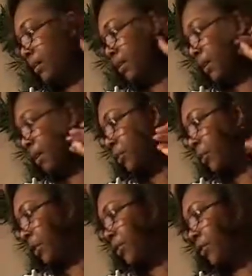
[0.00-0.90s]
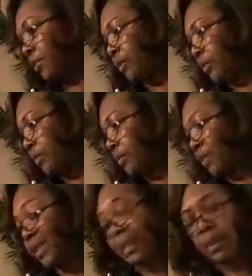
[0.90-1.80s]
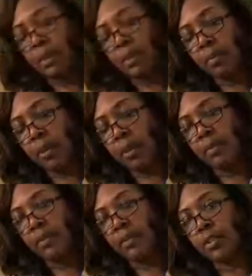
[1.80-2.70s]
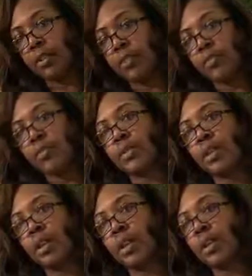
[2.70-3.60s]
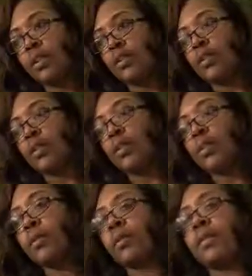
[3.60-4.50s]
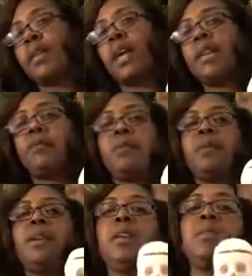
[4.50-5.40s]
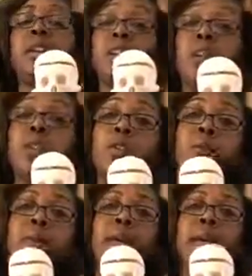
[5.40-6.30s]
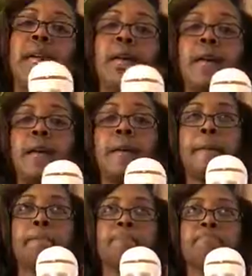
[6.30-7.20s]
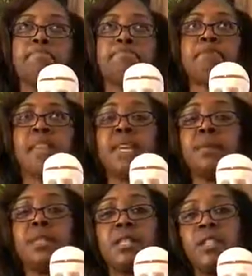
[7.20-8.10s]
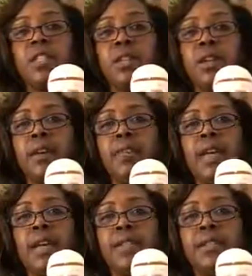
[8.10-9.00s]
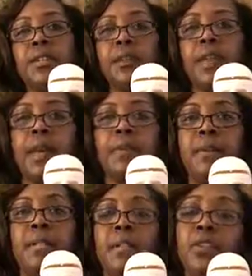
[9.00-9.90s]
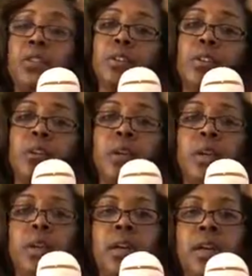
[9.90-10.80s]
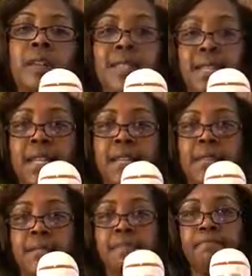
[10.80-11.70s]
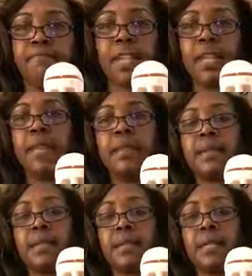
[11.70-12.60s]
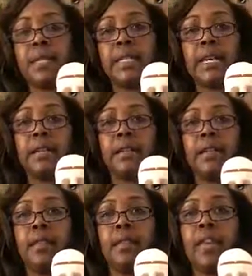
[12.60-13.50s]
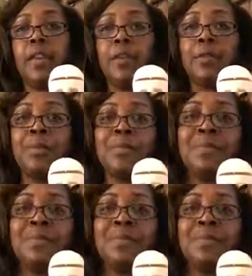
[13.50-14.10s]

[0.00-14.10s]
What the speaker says: your metatarsal, which is like the middle part of your toes. So that will conclude my exposition of the axial and appendicular of the skeleton. Again, this is Billy Dunn. Thank you.